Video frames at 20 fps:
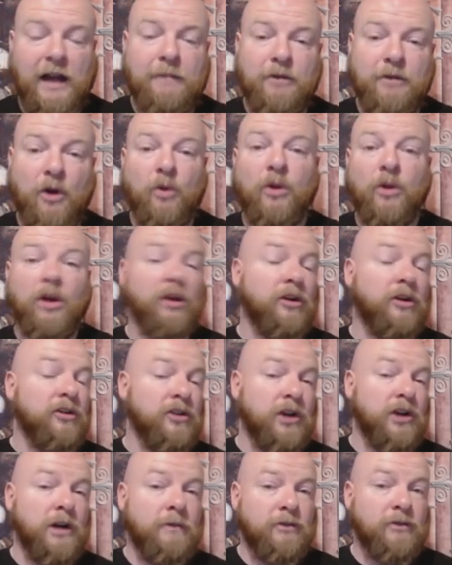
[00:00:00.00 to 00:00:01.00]
I'm no longer
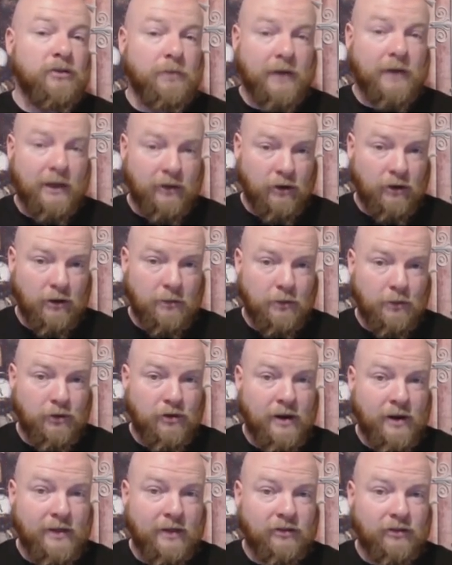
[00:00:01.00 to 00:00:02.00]
nervous about how they're going to
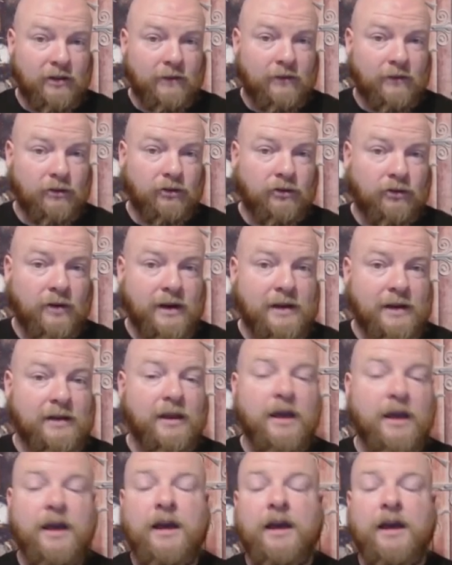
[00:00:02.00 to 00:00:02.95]
portray that stuff on the screen.